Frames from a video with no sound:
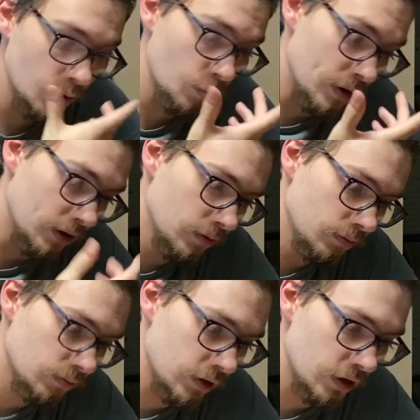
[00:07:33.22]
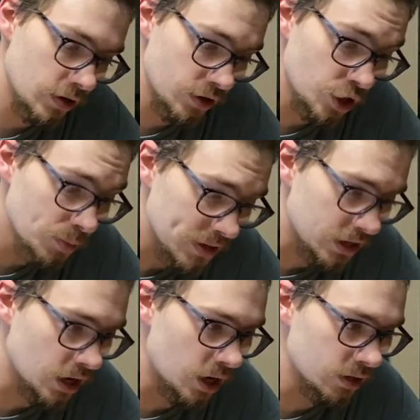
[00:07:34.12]
Well, there could be a
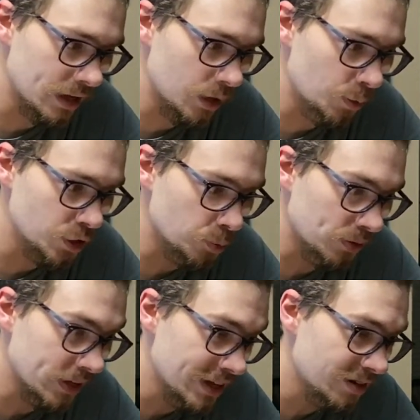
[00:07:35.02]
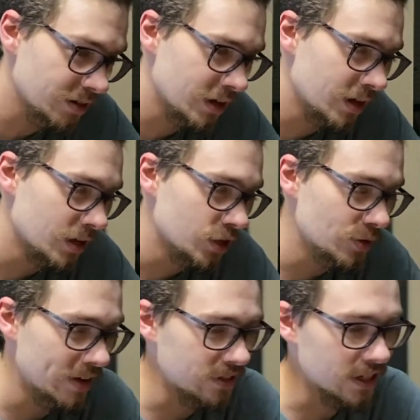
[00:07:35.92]
card that when you play it, you
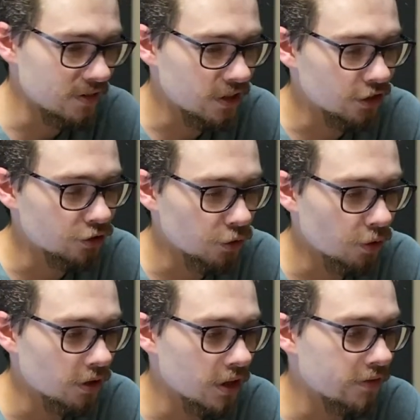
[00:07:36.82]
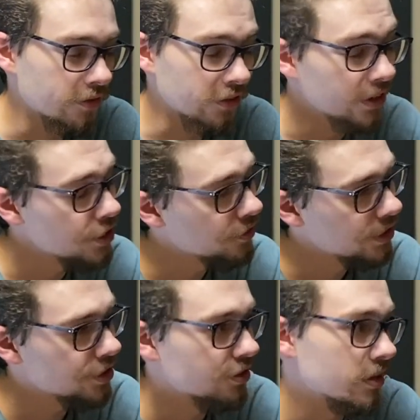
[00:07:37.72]
have to give control of a friendly
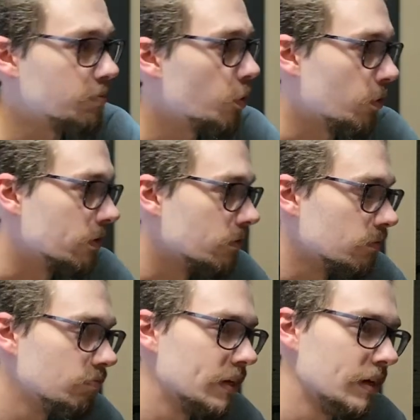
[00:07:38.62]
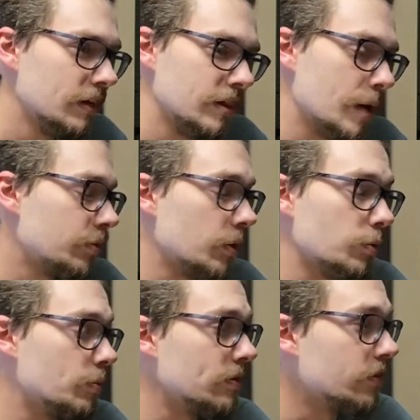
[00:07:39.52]
creature to the opponent. That probably
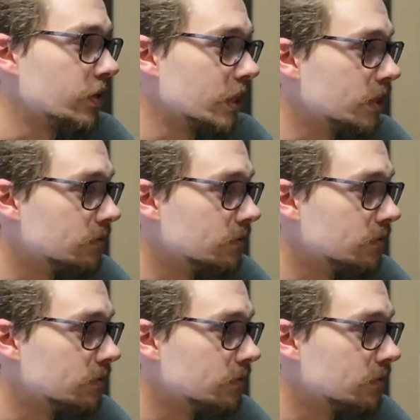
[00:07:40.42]
wouldn't be very good.